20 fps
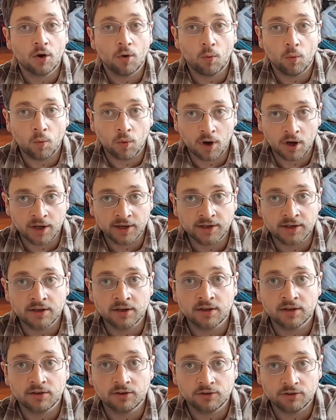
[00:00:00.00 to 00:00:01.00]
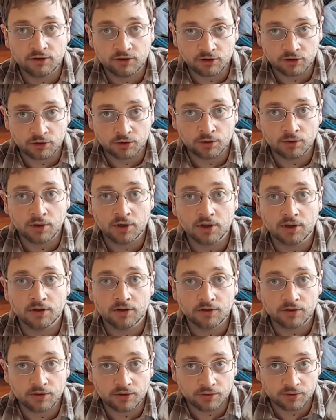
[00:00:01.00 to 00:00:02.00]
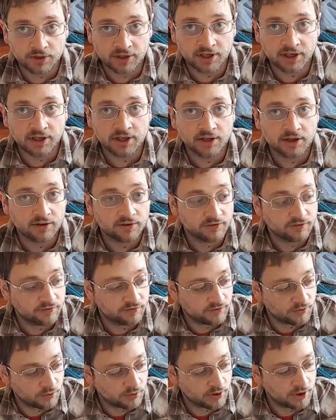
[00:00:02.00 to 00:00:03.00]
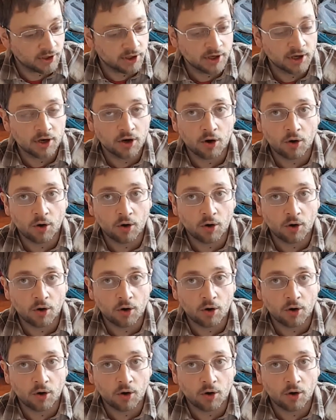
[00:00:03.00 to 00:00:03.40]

1, 2, 3, 4.